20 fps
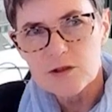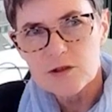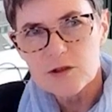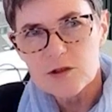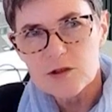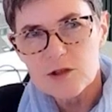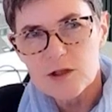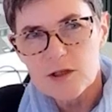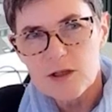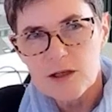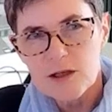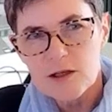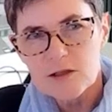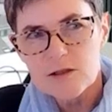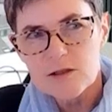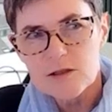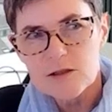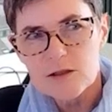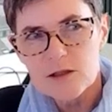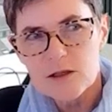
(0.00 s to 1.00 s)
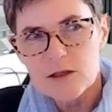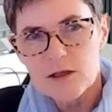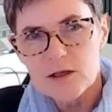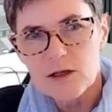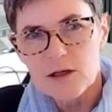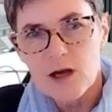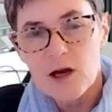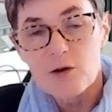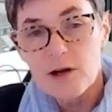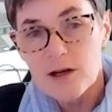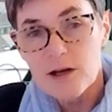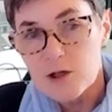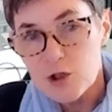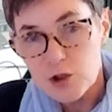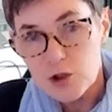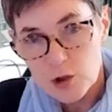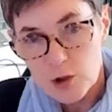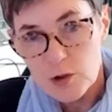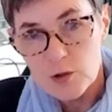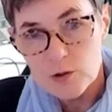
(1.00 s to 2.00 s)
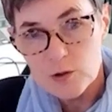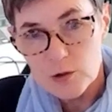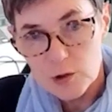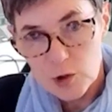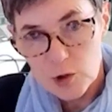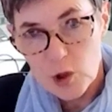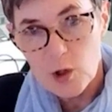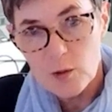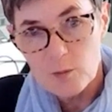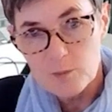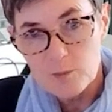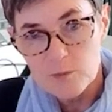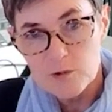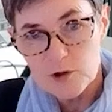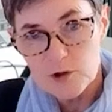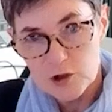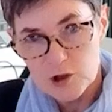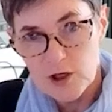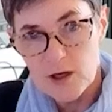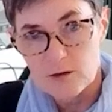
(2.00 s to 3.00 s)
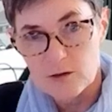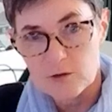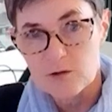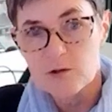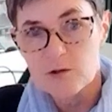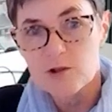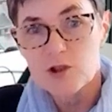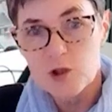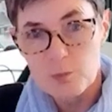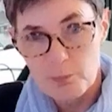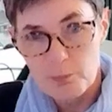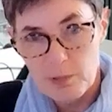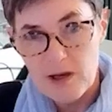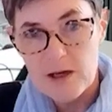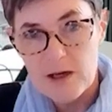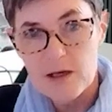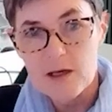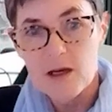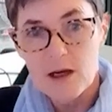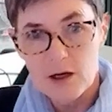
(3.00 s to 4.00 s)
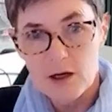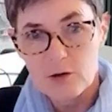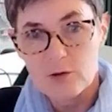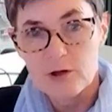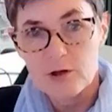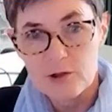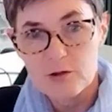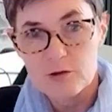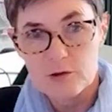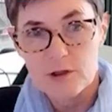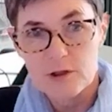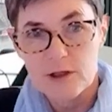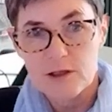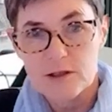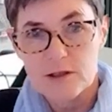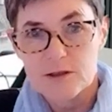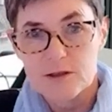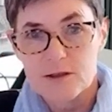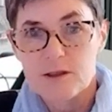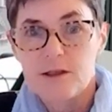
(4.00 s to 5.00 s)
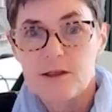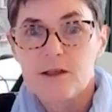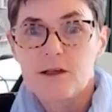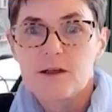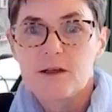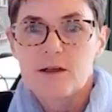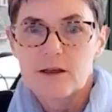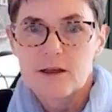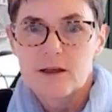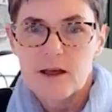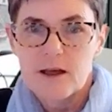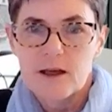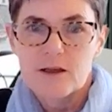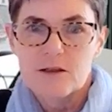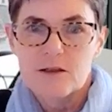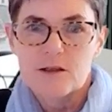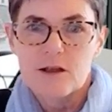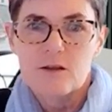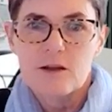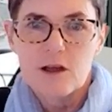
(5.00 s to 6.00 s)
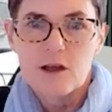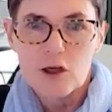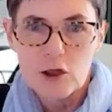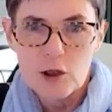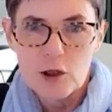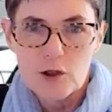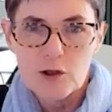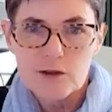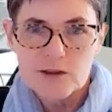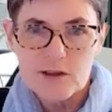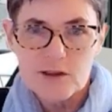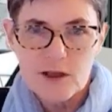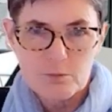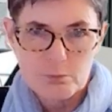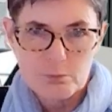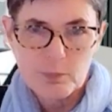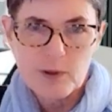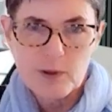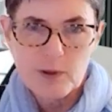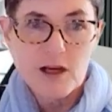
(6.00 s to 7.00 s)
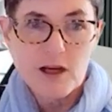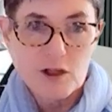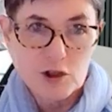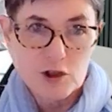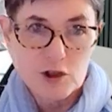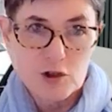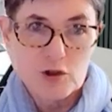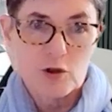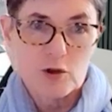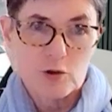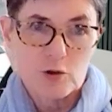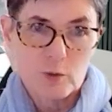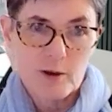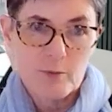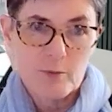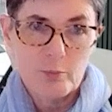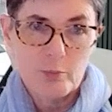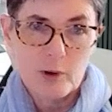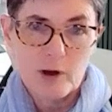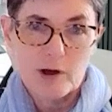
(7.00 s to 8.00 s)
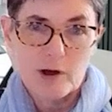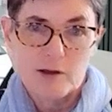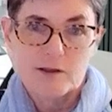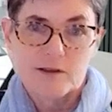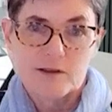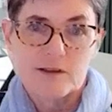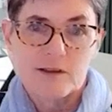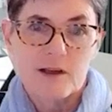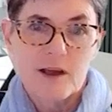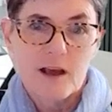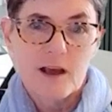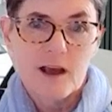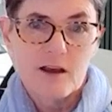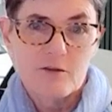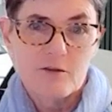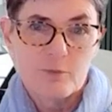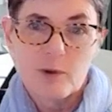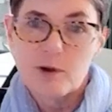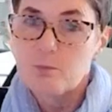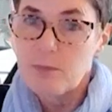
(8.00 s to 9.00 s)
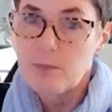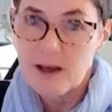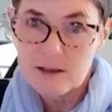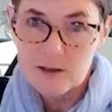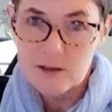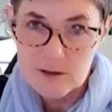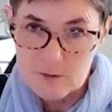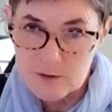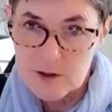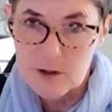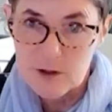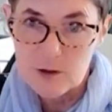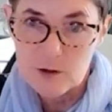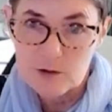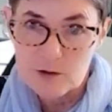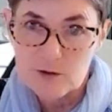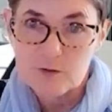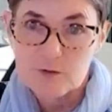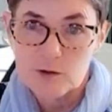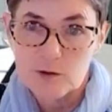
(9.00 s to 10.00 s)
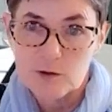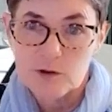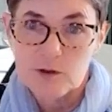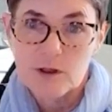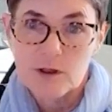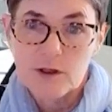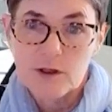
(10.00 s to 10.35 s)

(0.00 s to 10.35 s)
to get our internal comms channel to be our intranet. And the alerts and page to web paths have been massively useful